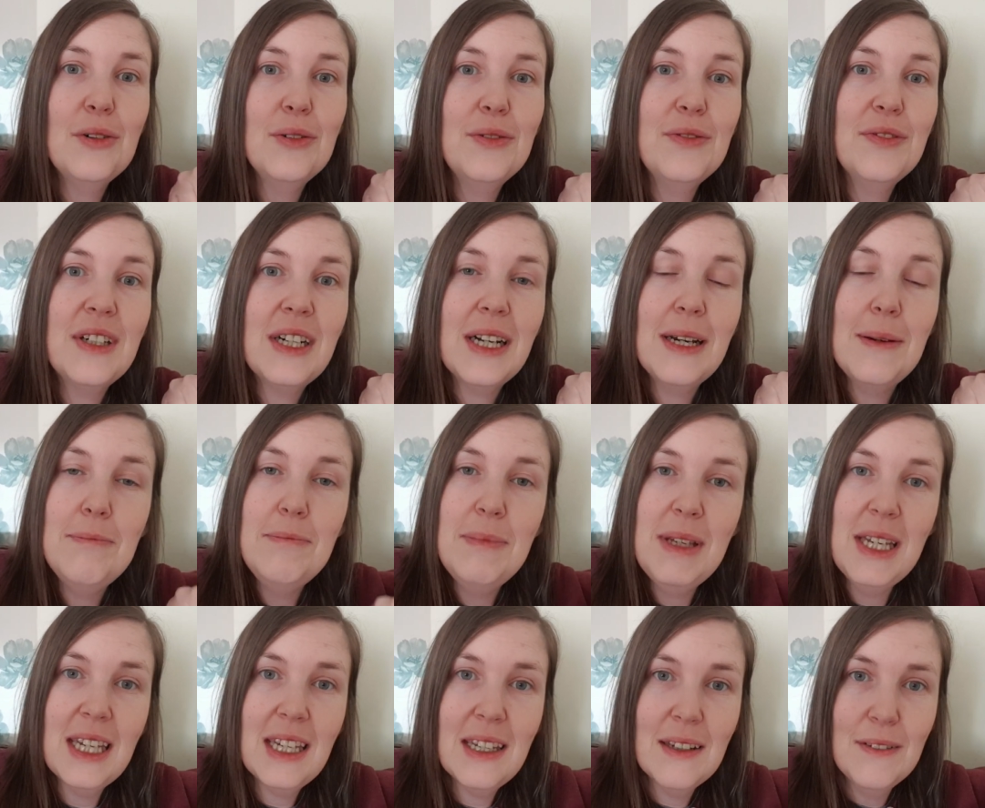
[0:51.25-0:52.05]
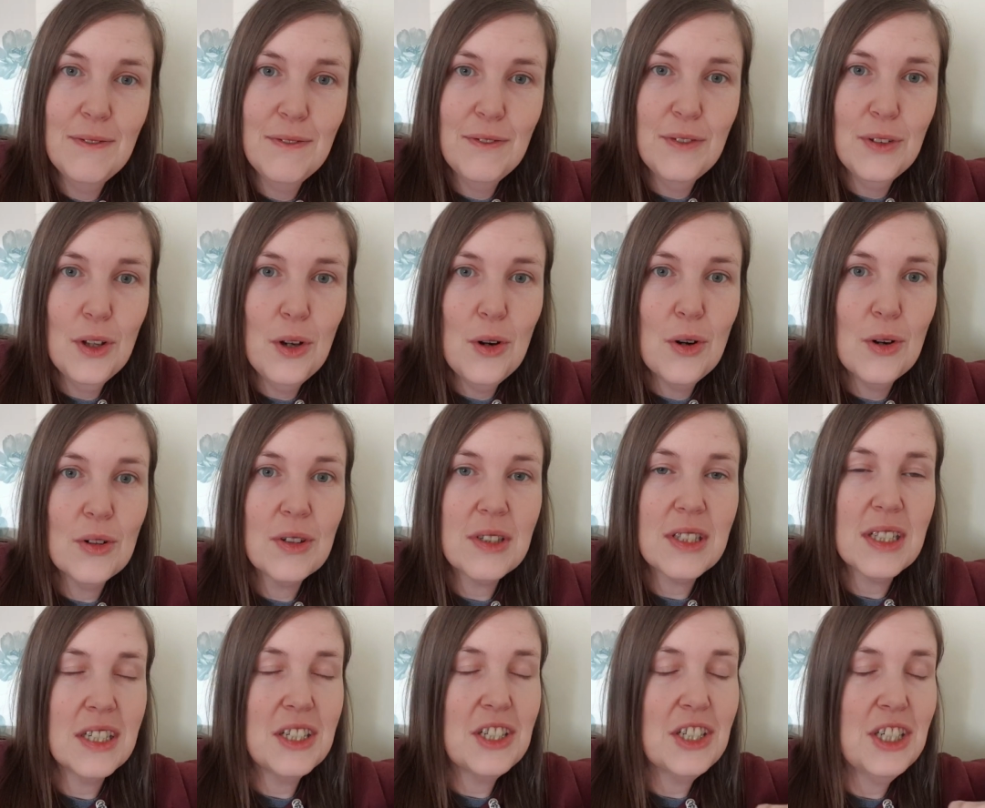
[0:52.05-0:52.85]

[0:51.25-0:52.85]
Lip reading: over at Making Vlogs,